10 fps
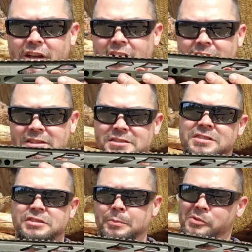to need.
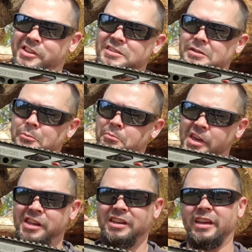This is as simple as
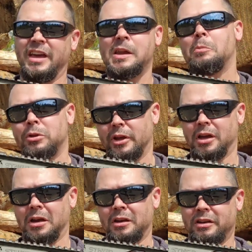pinning and
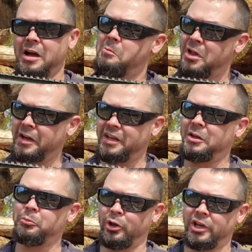playing, not
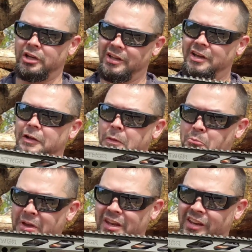plugging and playing,
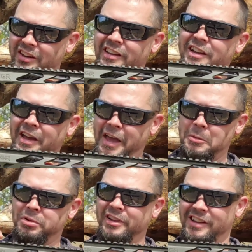pinning
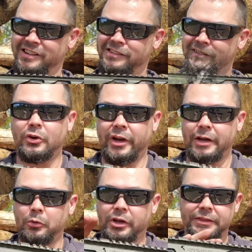and playing. So let's
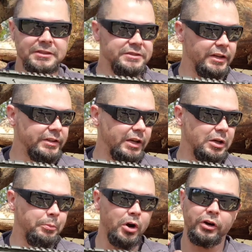go ahead and we'll get this thing
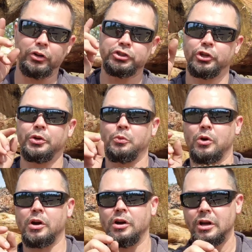taken apart, and I'll show
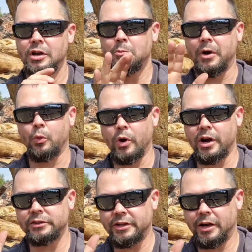you where my
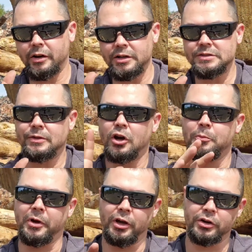wear and tear is
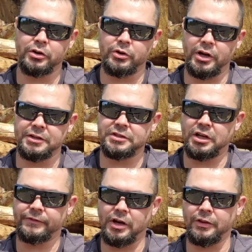on my 100
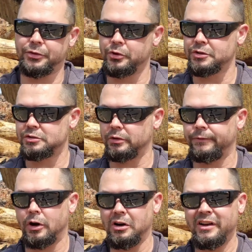rounds that I've gotten through this
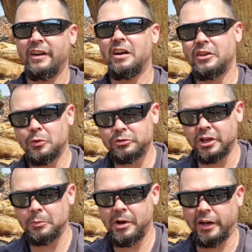so far. And then
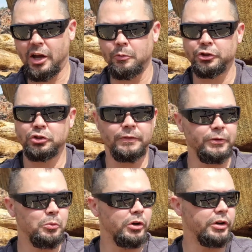we'll take it back out. We'll
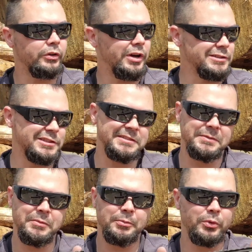shoot a few more 100 rounds
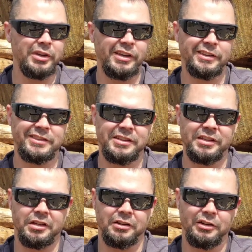and see if maybe we can get
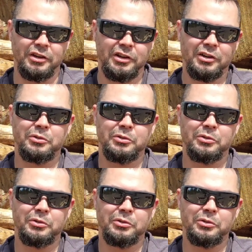the